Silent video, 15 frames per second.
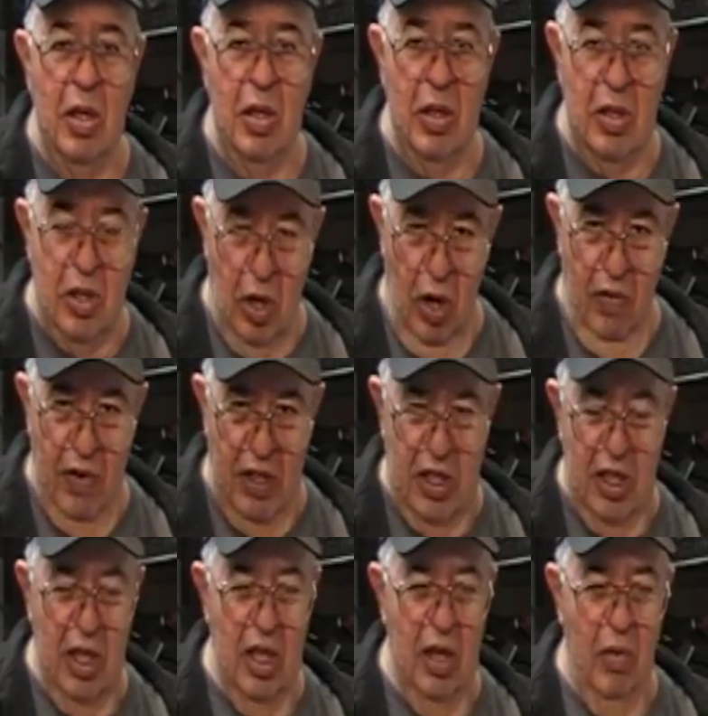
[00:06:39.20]

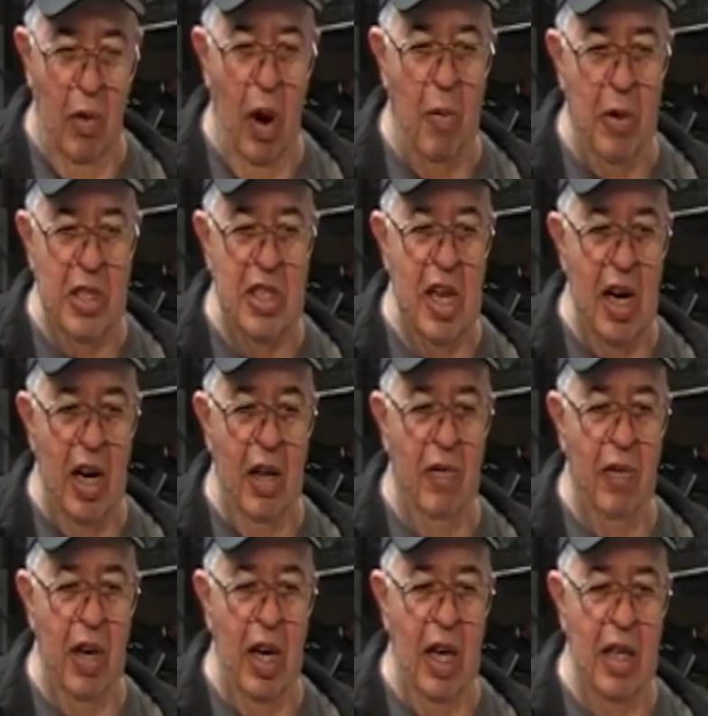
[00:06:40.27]
Service representative,
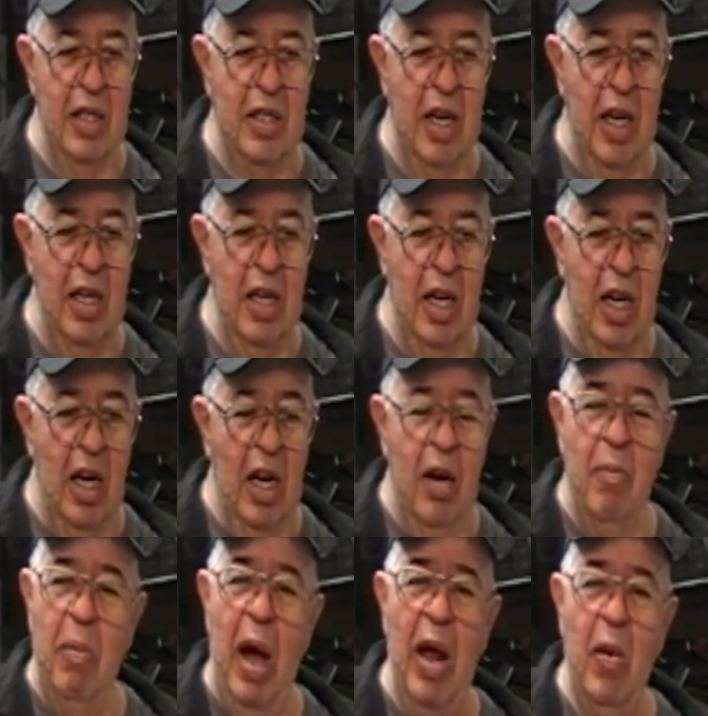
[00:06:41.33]
and said,
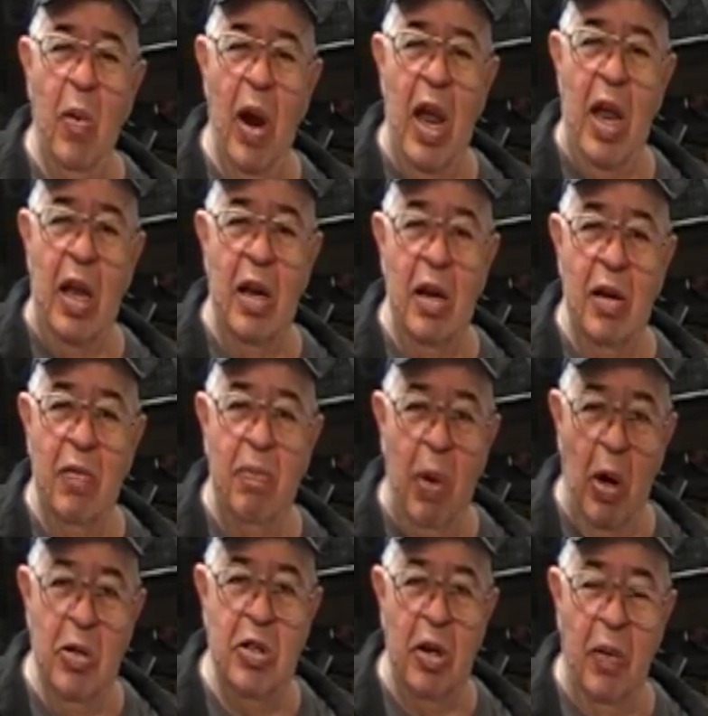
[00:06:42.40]
by the way,
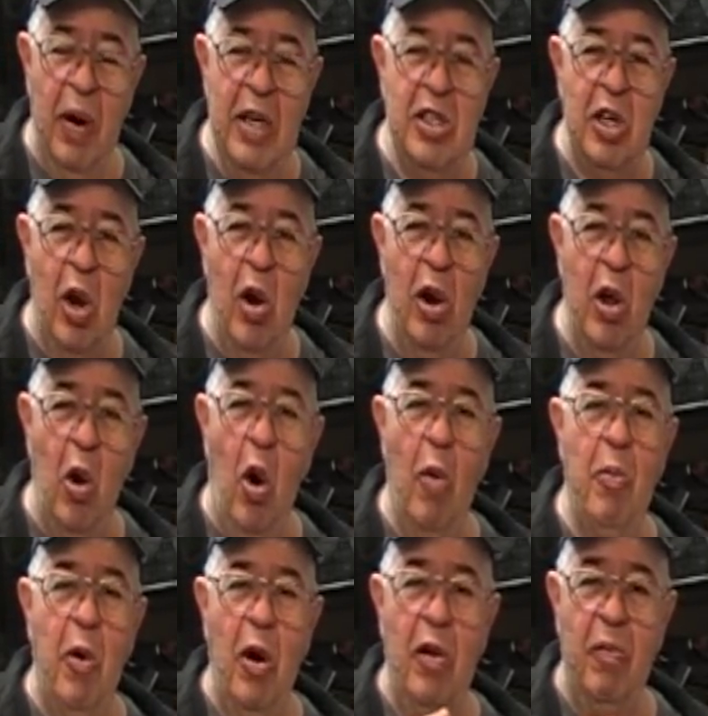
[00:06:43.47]
postal rates are going to go
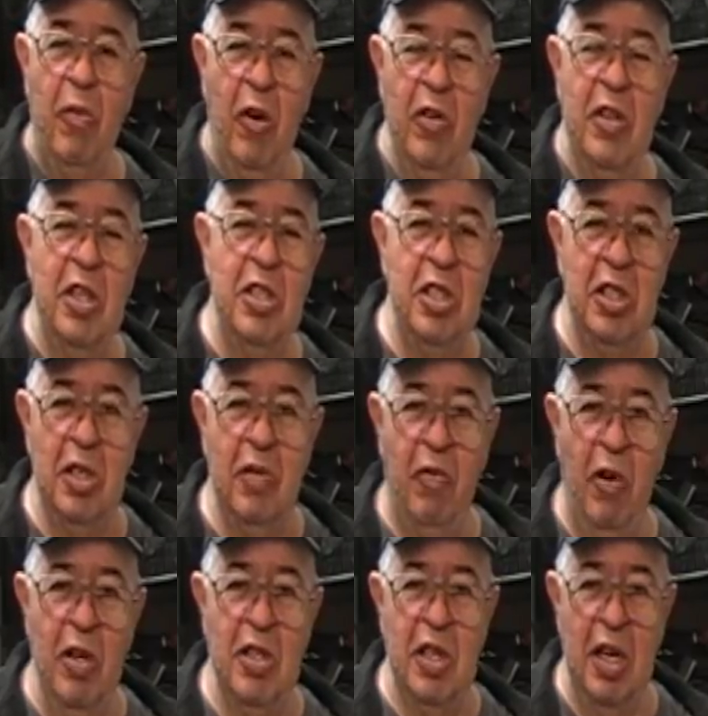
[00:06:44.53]
up on the 1st of,
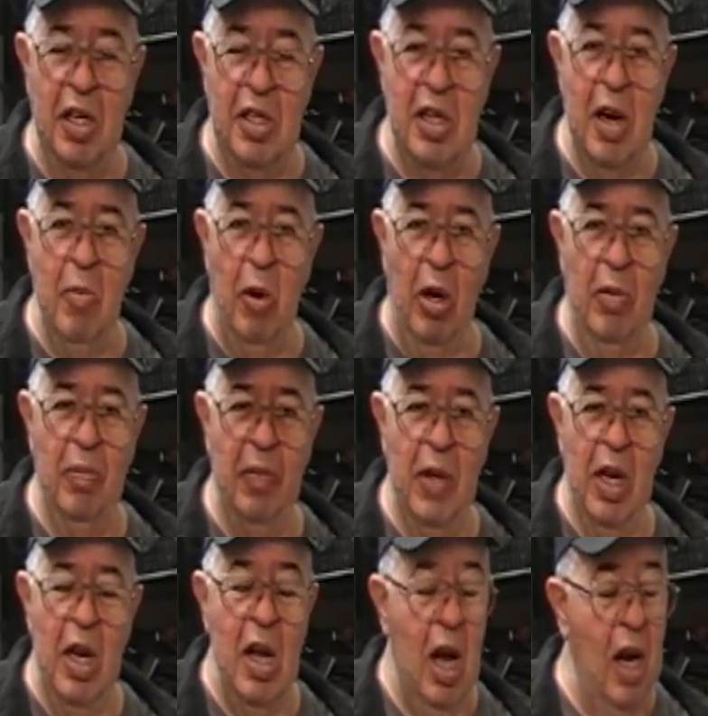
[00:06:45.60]
1st of December,
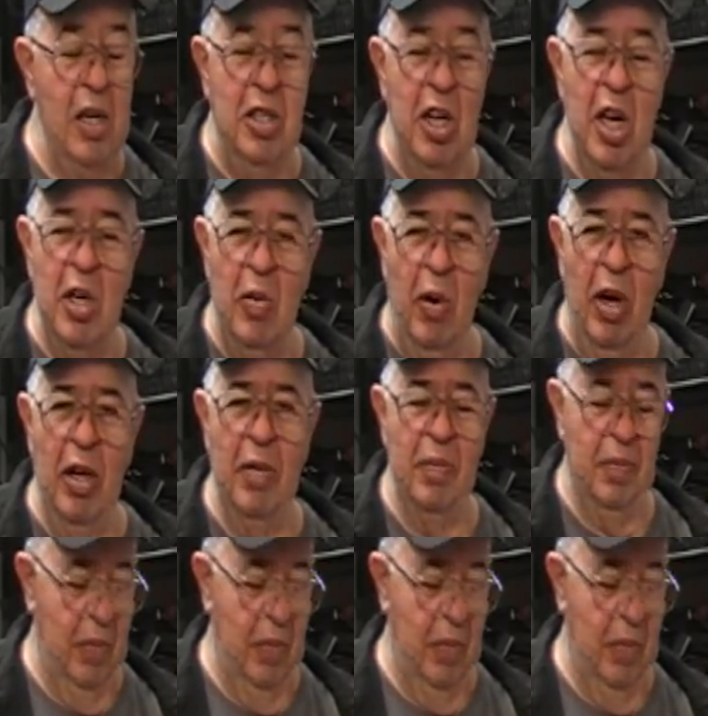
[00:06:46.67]
uh, January.